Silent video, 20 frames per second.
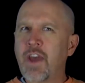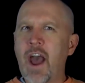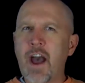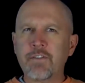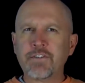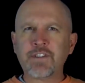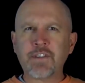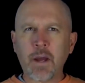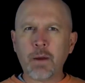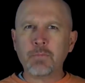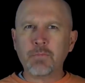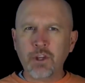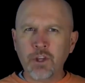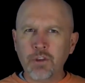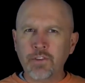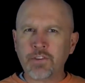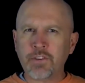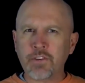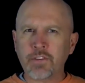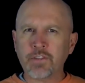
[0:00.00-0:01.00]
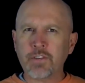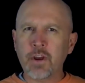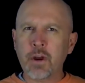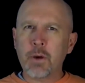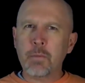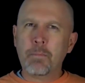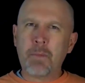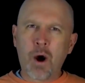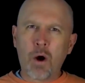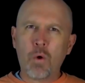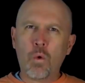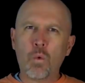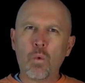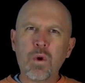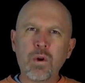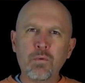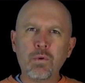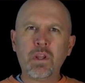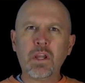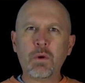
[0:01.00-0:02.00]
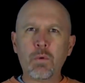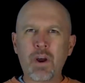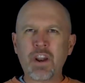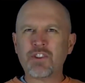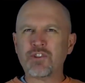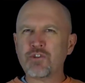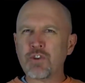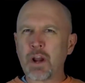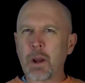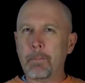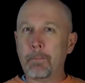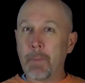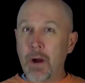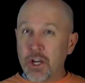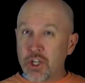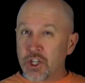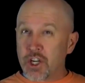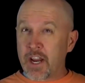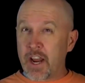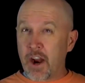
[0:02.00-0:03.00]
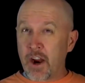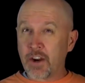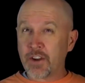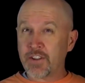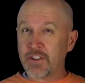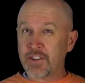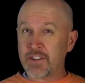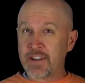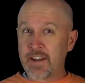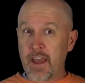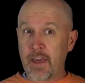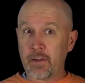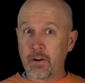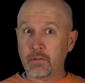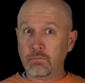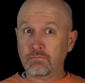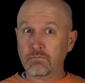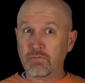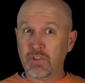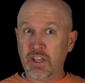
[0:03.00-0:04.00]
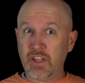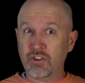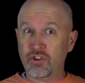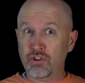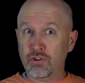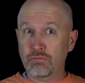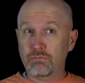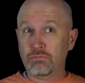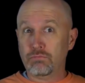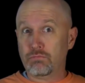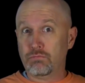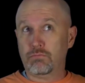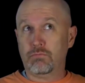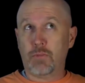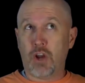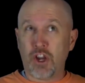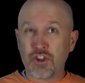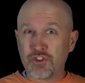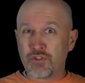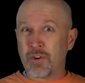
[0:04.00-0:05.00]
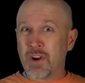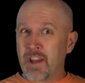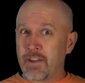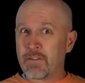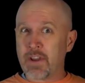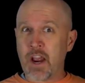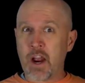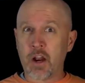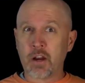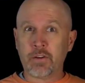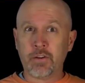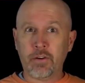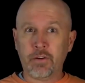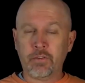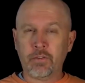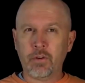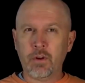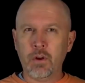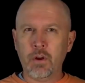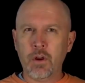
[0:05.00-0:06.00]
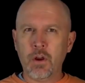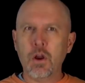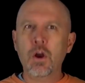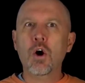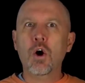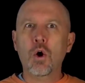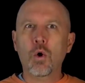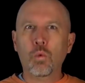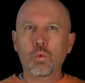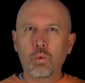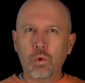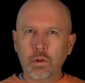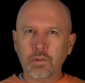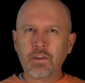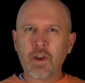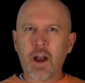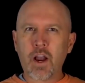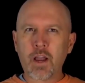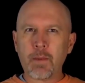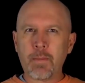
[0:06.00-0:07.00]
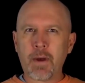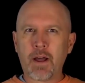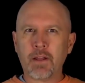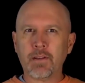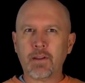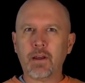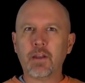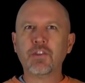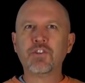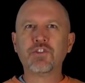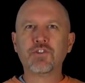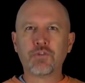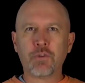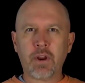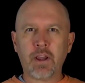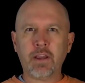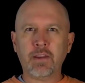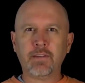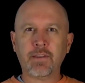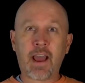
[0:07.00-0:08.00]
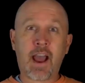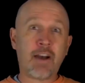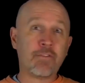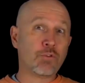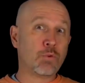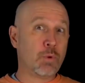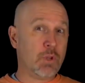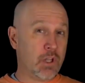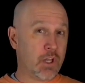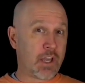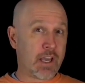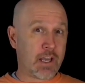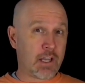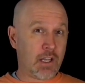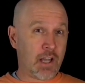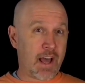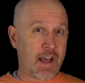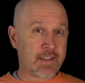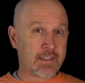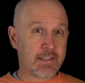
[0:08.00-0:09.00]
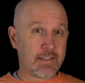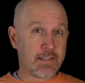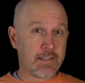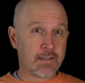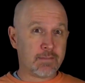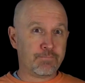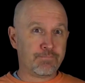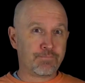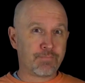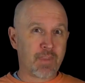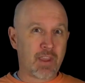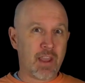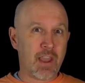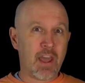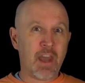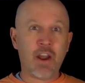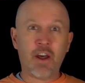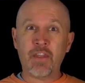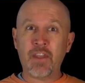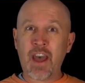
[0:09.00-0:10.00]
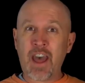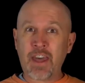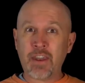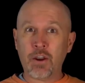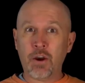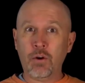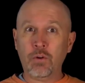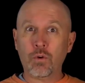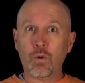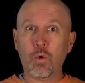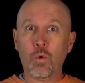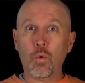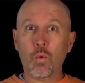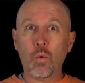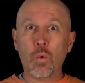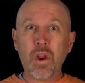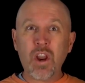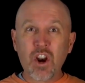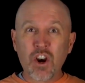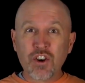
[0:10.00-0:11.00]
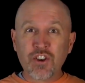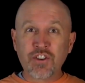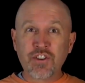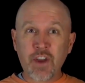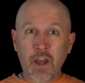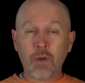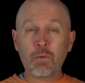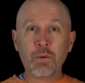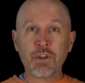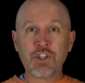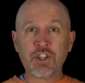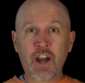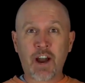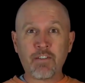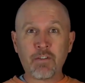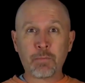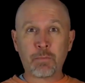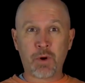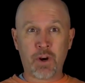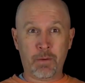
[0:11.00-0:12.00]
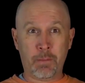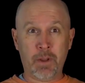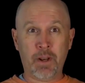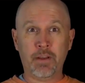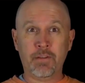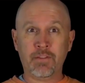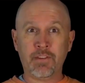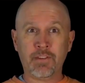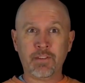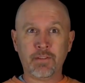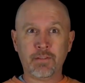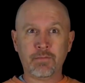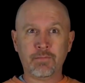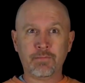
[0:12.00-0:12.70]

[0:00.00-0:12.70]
have some uses, but we really want to string a bunch of characters together into a string of characters. We'll talk about strings after we look at classes. And on that note, we are done with Java primitives.